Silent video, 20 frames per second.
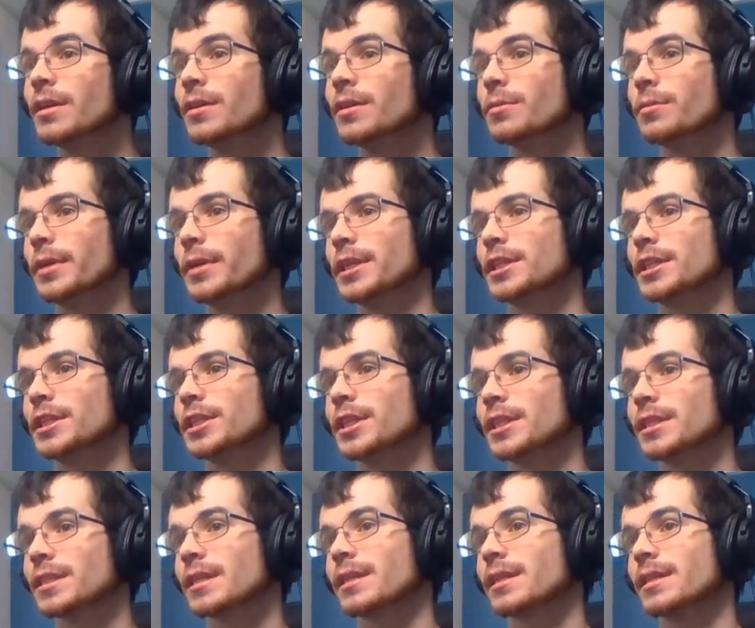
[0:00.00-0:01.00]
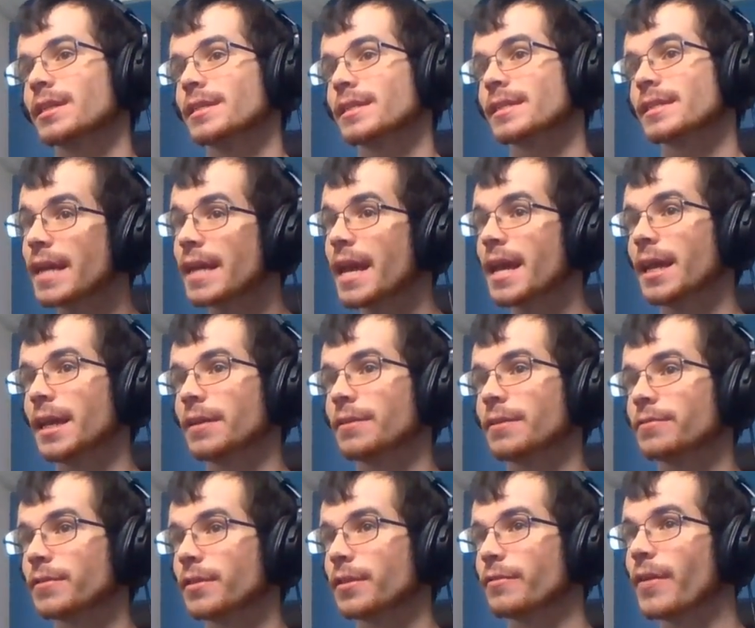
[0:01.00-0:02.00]
which is insane
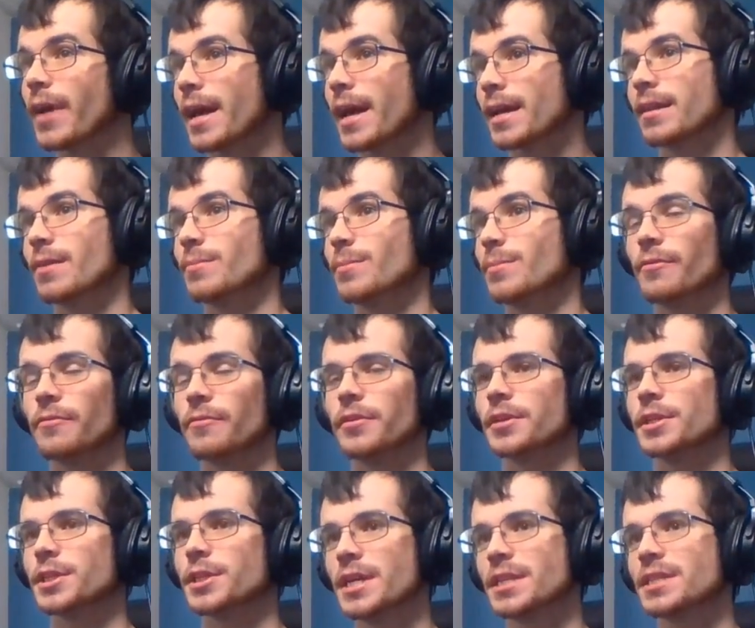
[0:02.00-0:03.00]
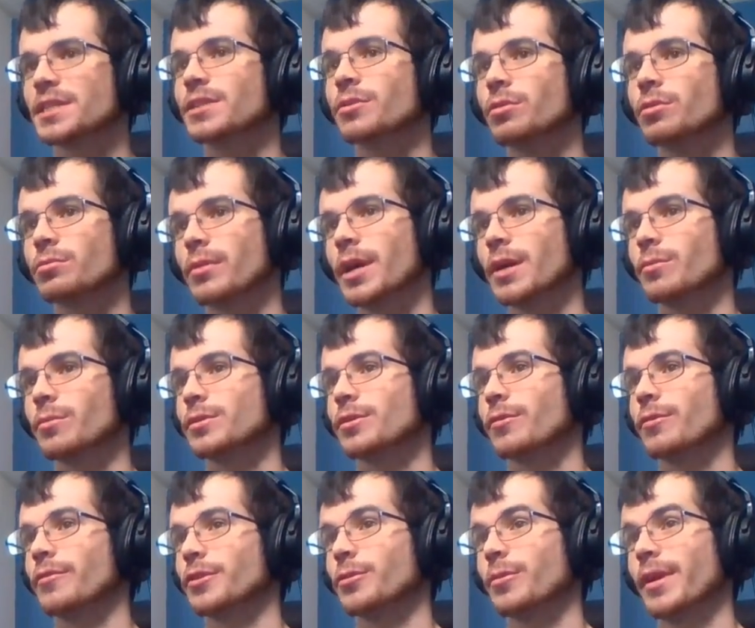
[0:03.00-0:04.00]
for the fact that my first 18-hole run was
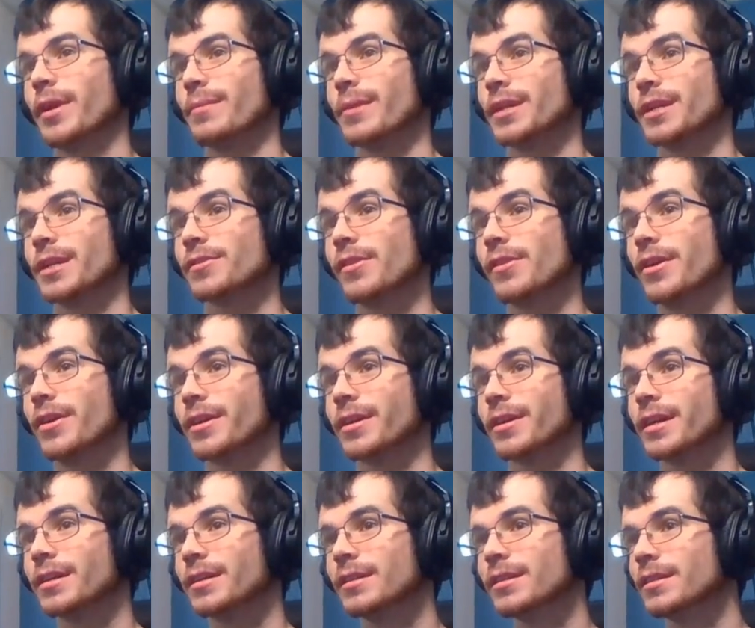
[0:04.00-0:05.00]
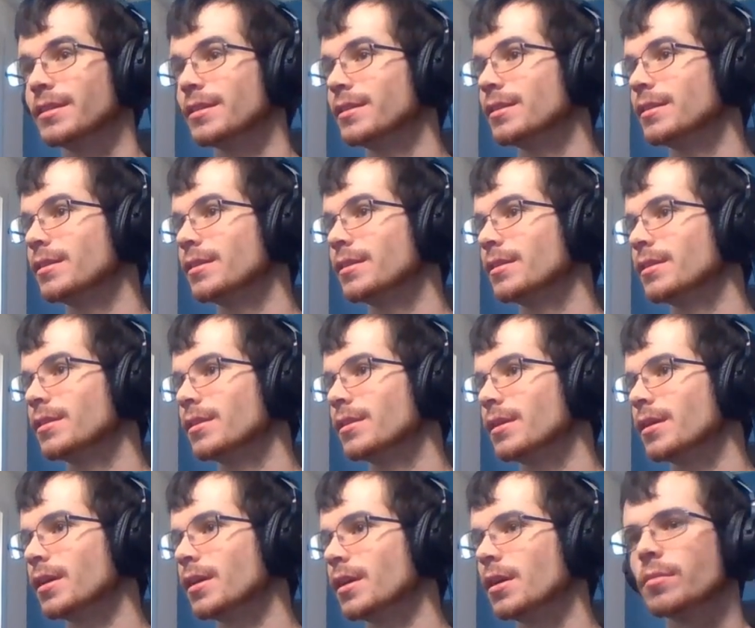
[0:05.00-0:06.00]
over 20 minutes long.
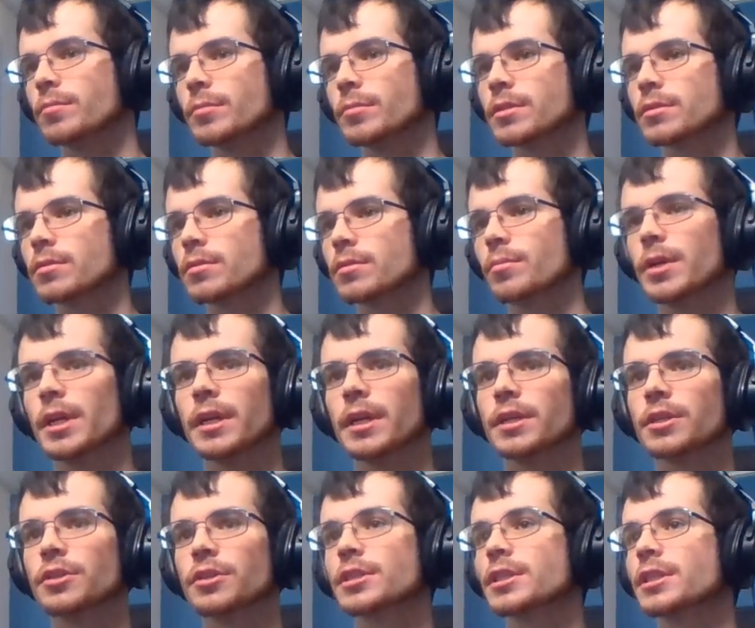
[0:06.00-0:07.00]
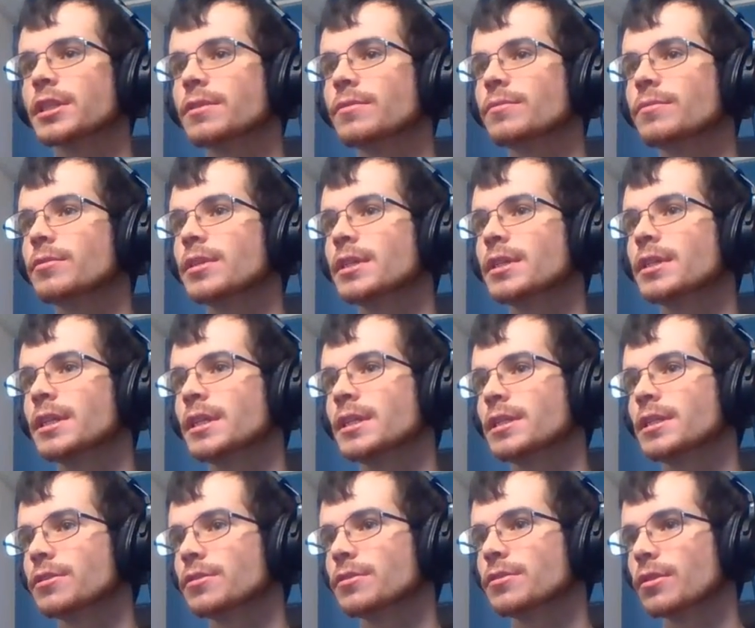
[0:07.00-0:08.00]
This is going to be an interesting
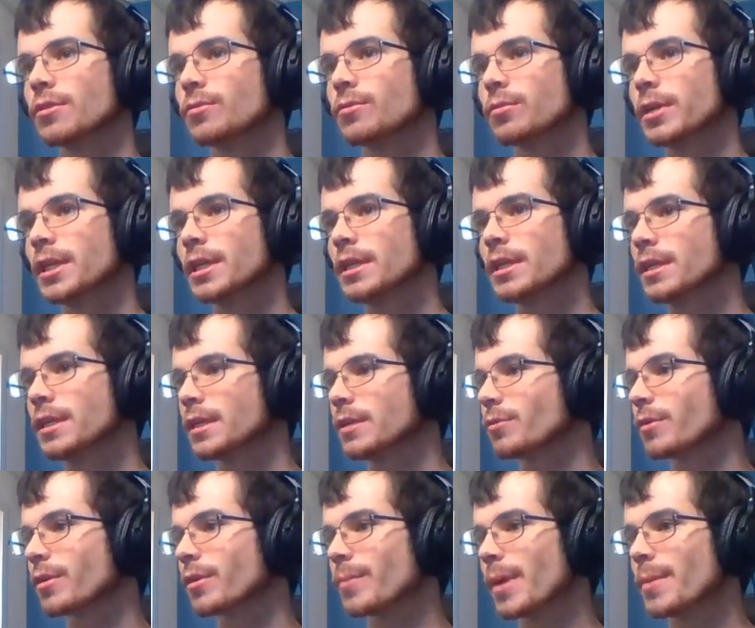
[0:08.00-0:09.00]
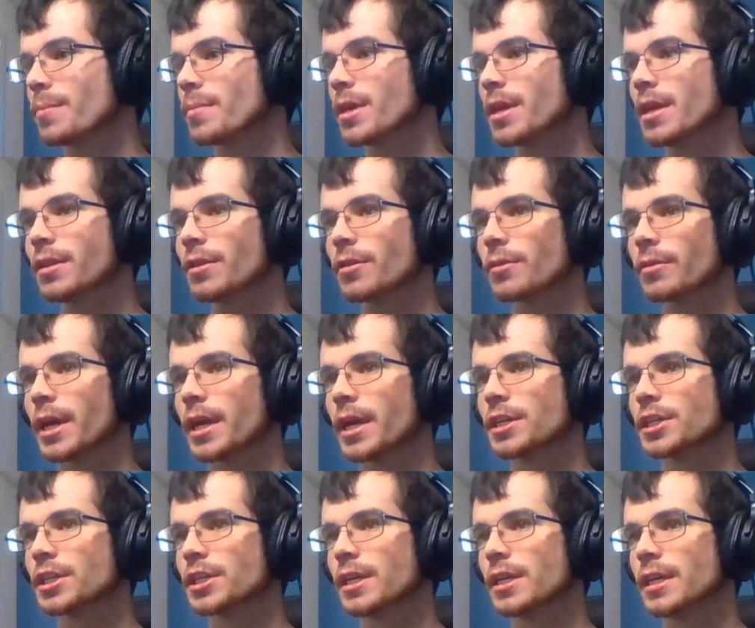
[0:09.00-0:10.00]
one due to the wind and where my pin
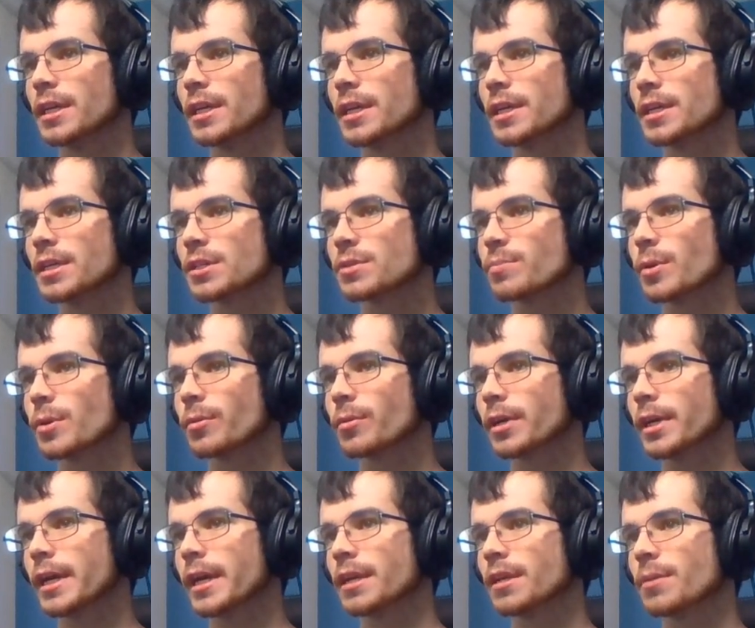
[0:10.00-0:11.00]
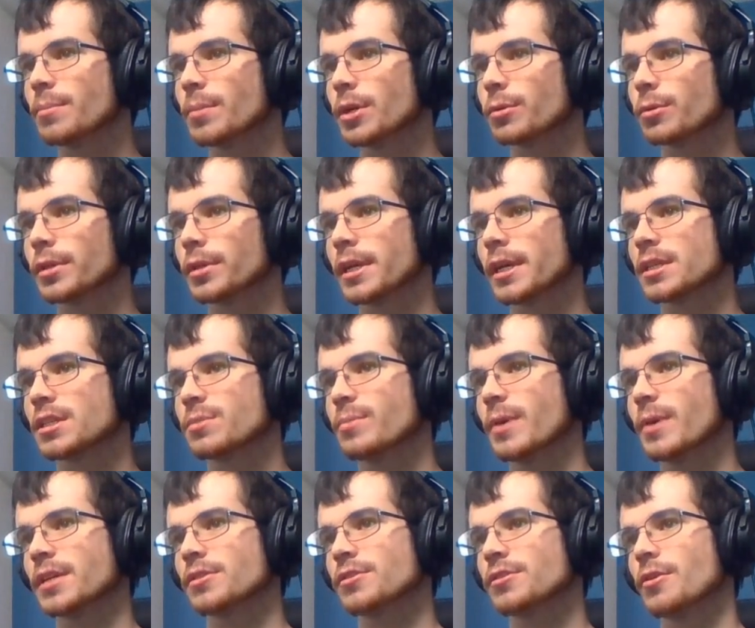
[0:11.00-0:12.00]
location is, but we're going to end up in a really nice
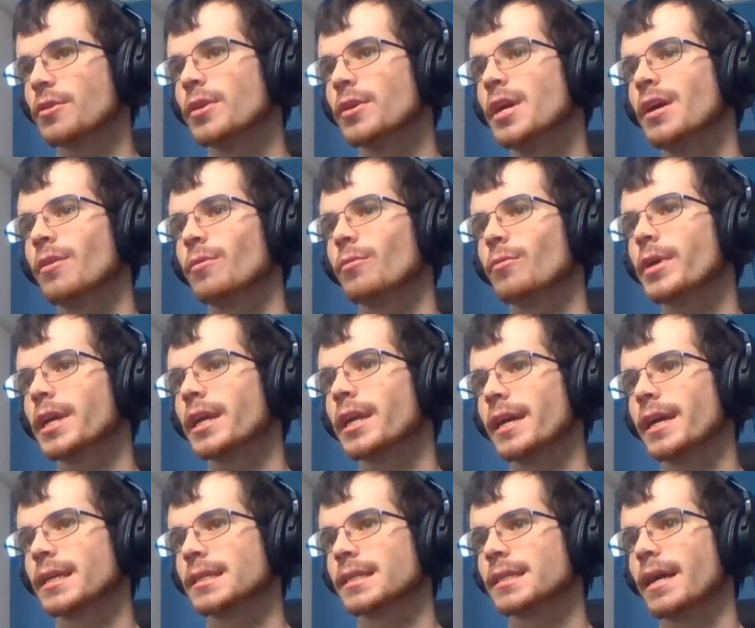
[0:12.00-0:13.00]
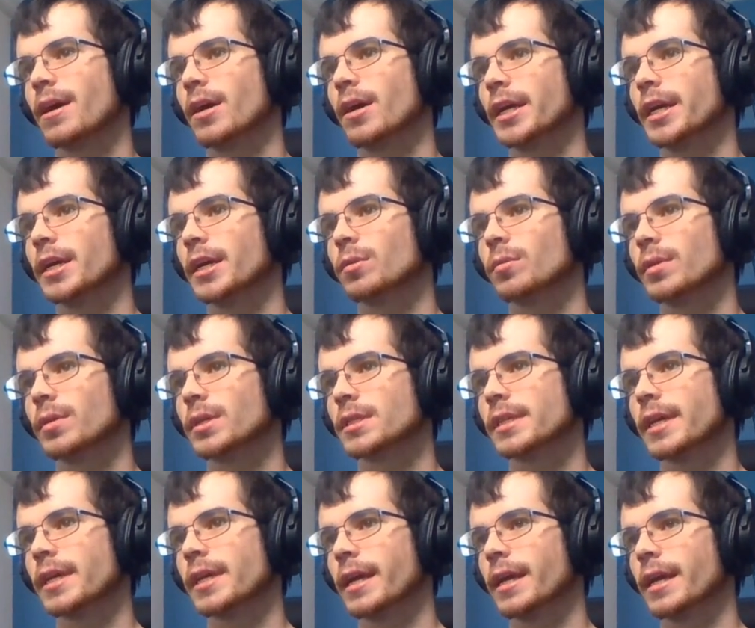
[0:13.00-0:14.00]
spot. So we can exit out here
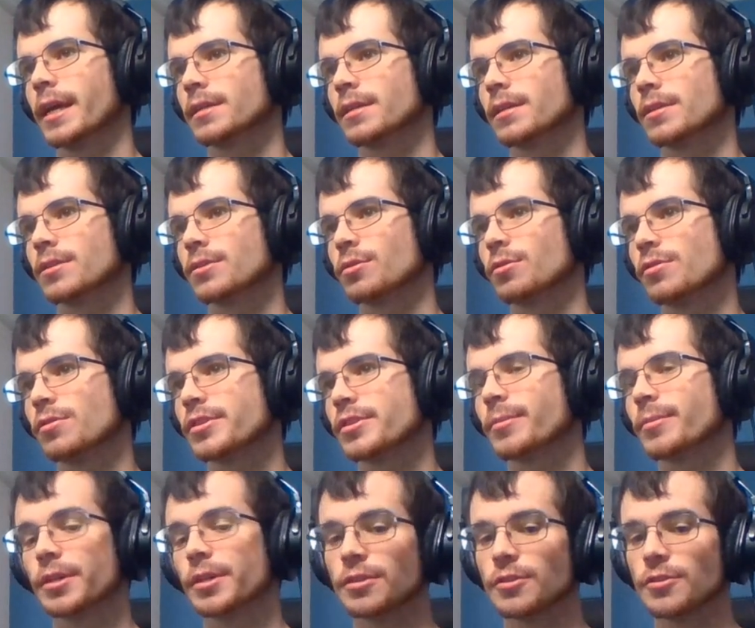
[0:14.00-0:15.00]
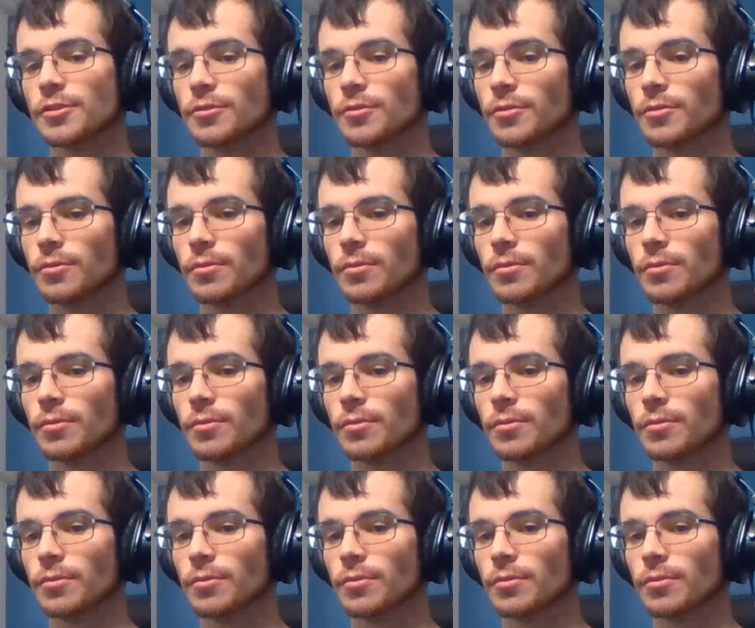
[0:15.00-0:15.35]
once I get to this hole, similar to